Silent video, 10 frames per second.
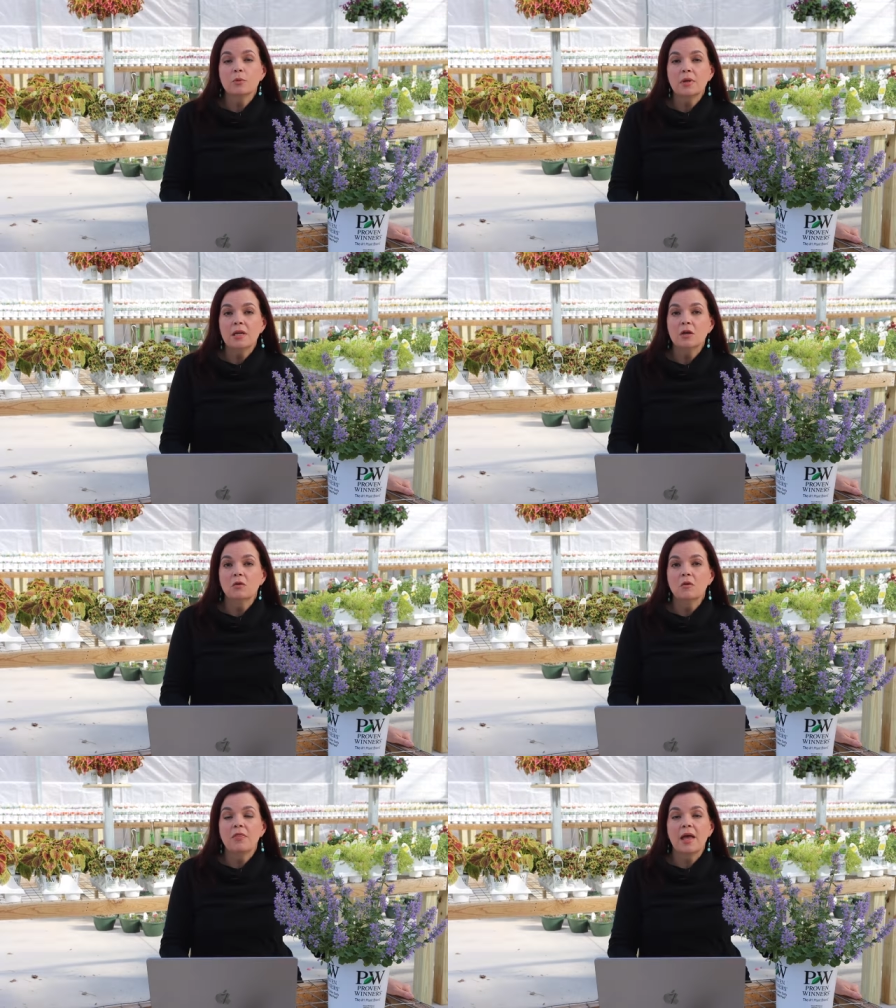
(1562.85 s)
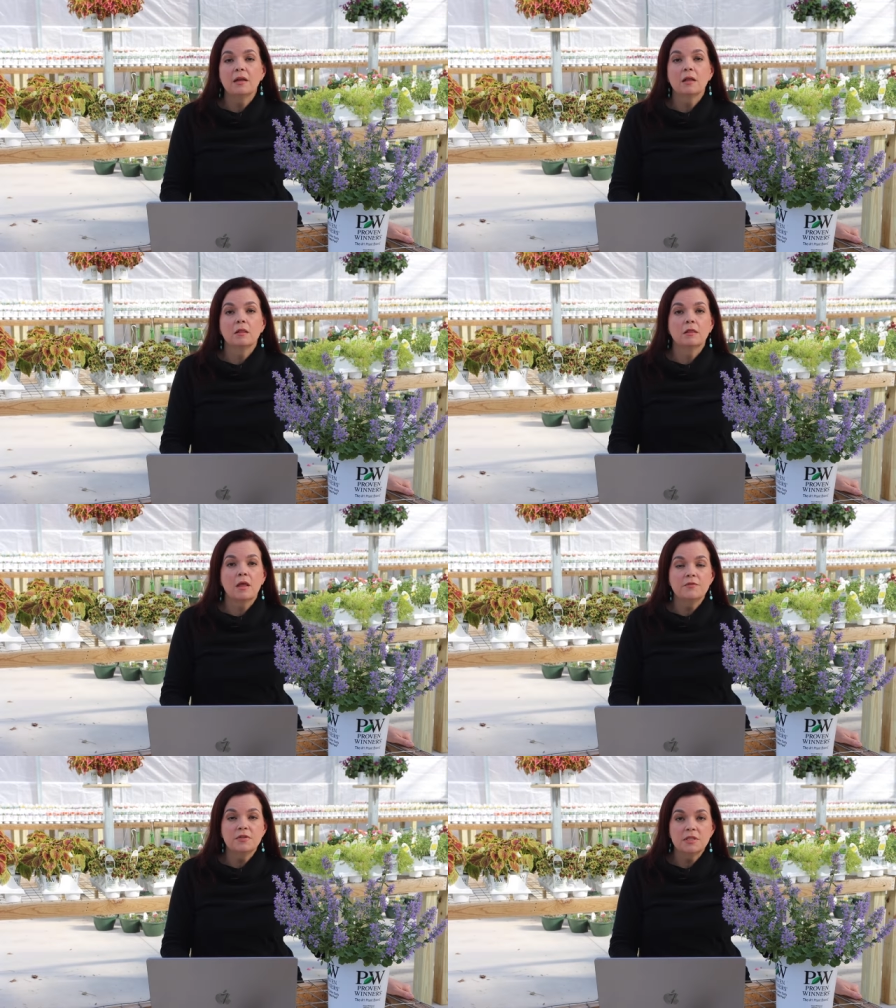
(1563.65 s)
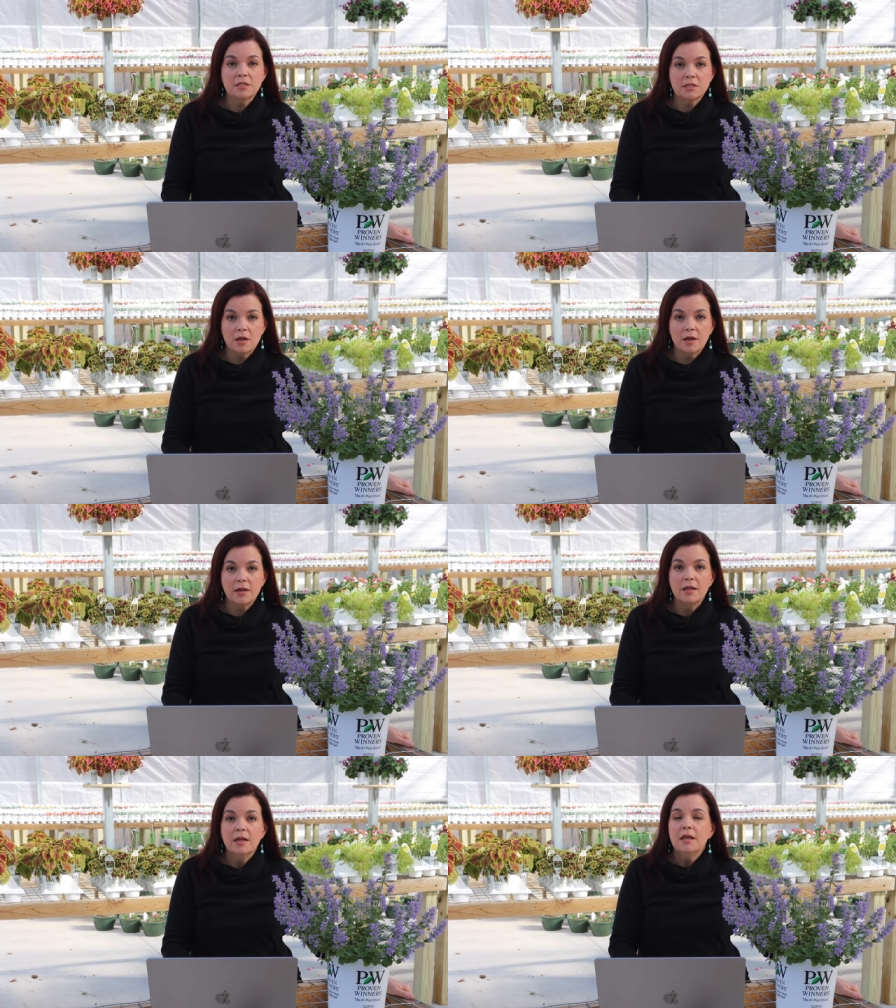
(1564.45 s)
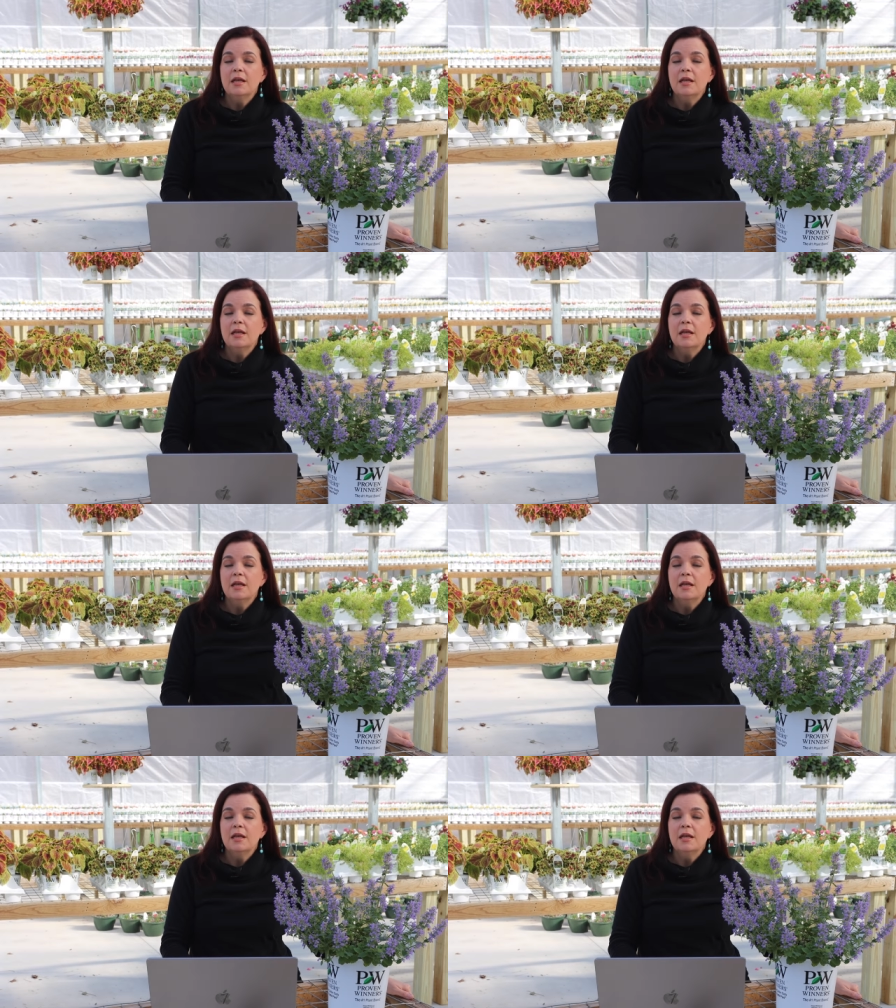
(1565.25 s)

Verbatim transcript: perennial that loves the sun